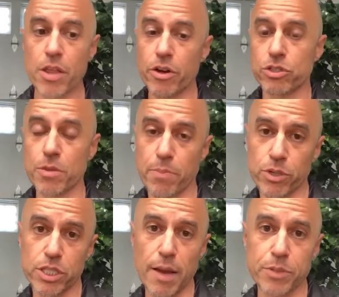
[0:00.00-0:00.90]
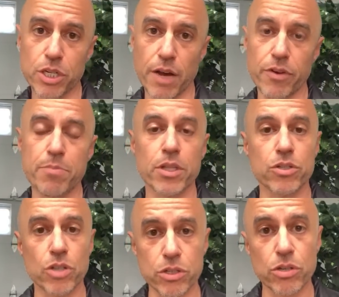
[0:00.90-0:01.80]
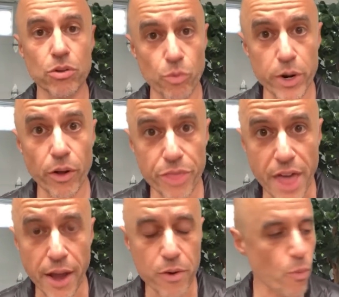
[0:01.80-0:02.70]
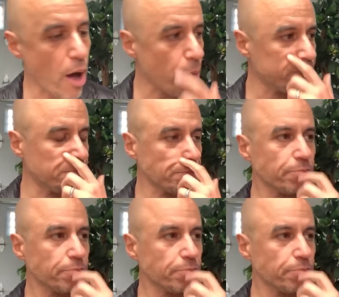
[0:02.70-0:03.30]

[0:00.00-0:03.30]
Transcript: there's the perception of it, but there's also the real thing, well,